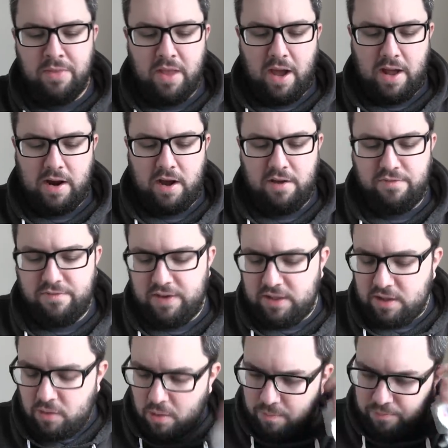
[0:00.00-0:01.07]
And I think
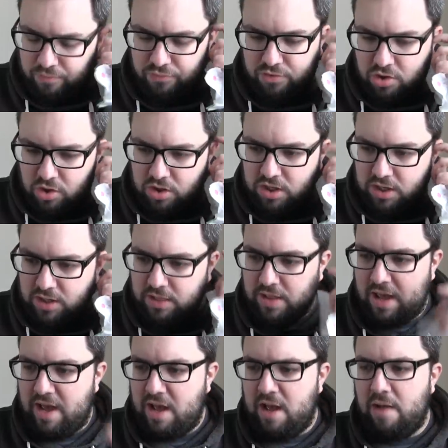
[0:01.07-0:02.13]
they were cooking in
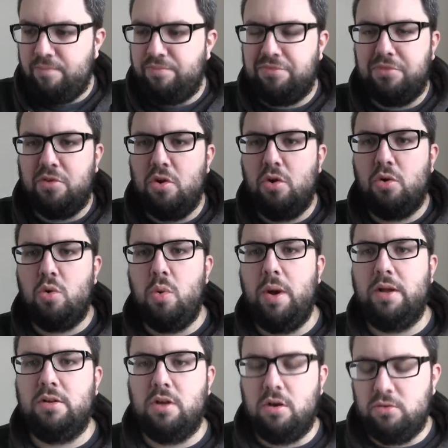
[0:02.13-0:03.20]
their
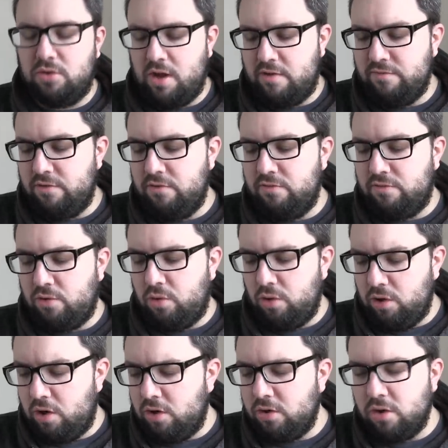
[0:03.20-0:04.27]
quick toast oven for
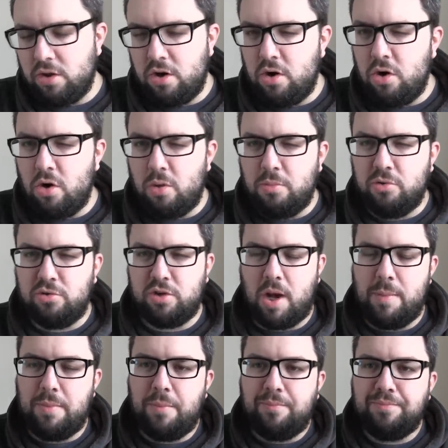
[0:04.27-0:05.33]
longer than a normal
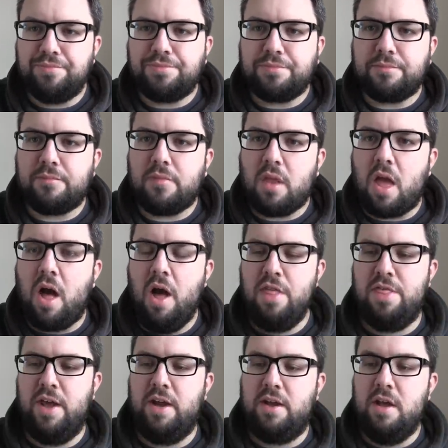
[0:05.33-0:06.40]
sub. I
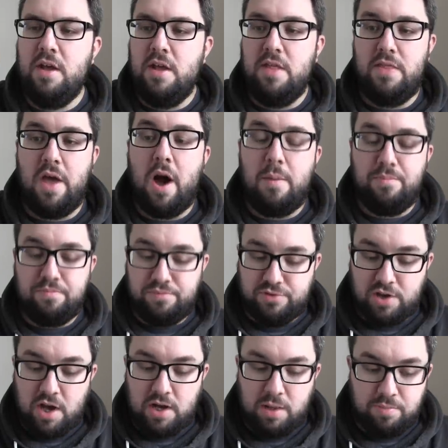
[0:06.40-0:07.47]
think they are
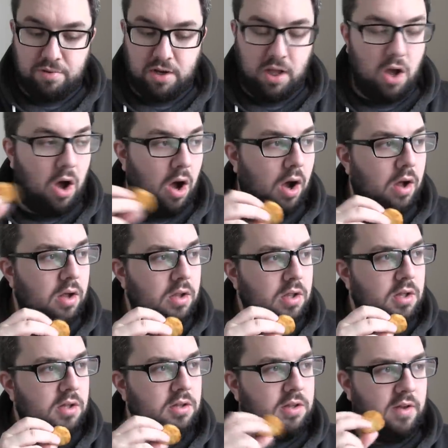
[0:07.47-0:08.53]
certainly pretty hot.
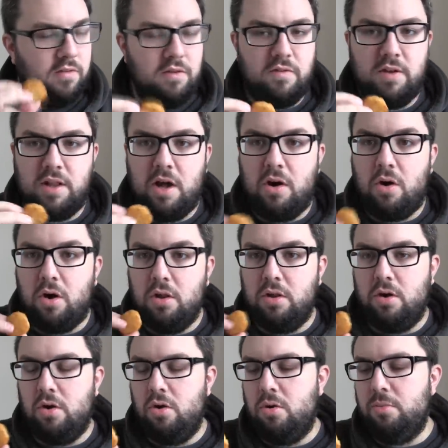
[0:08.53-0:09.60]
Definitely think they're hotter
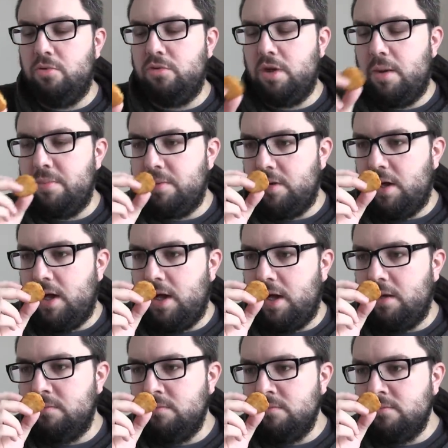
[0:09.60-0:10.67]
than a normal sub.
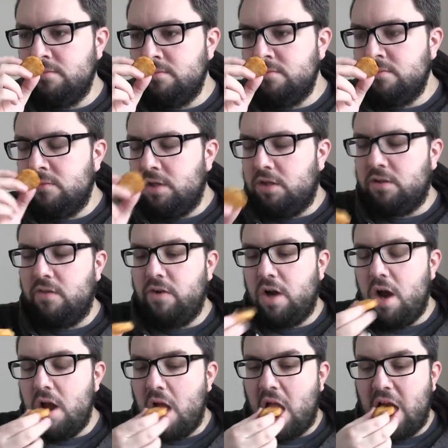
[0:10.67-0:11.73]
Uh, let's give it a
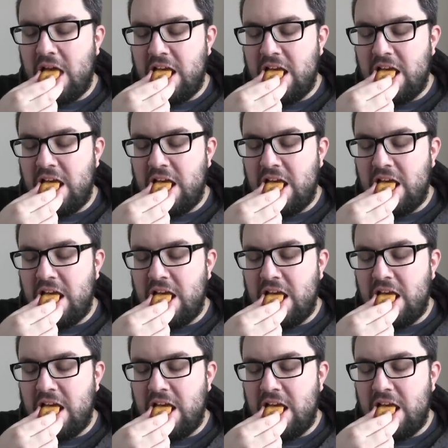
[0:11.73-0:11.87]
go.